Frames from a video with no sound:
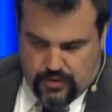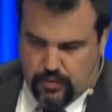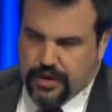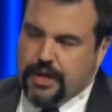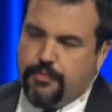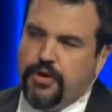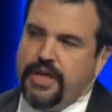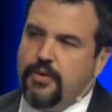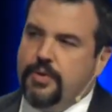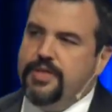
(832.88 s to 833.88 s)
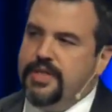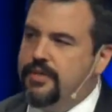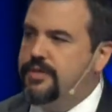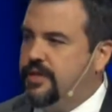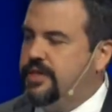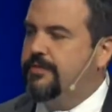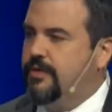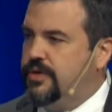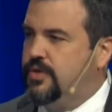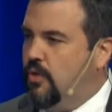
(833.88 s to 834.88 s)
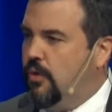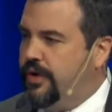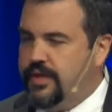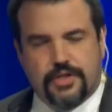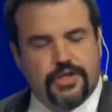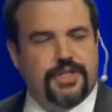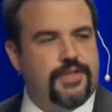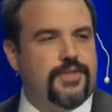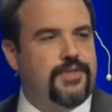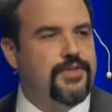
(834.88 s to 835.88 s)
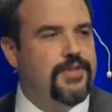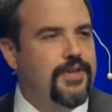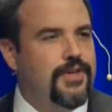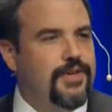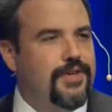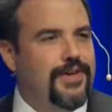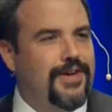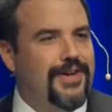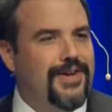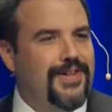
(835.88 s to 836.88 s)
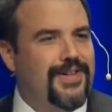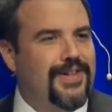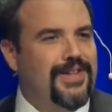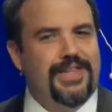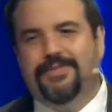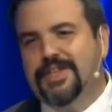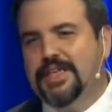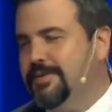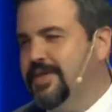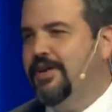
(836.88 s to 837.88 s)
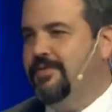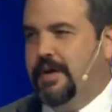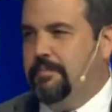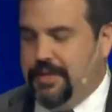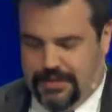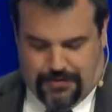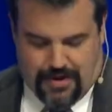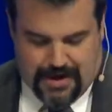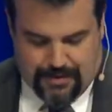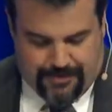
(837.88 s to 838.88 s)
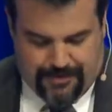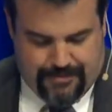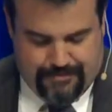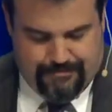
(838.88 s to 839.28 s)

We keep reading, we see there's a different story than Jesus lifting himself up in triumph.